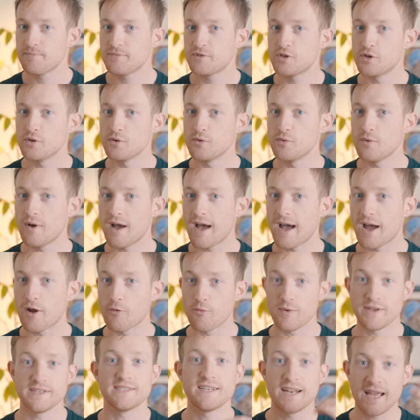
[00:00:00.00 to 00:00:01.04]
to
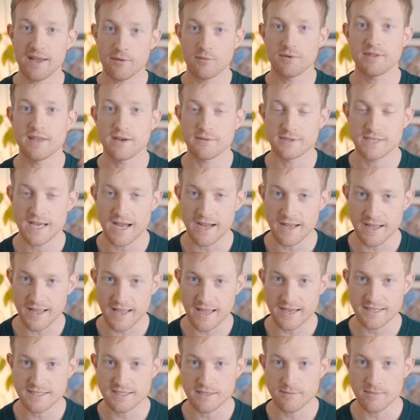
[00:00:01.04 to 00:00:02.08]
resonate with our target
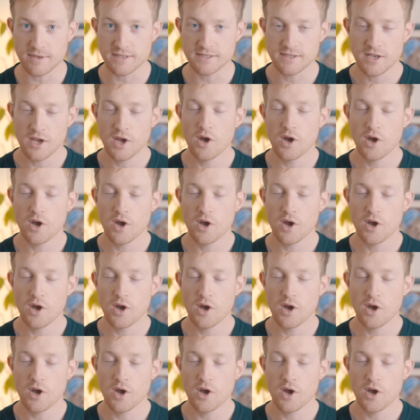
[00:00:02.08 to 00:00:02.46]
customers.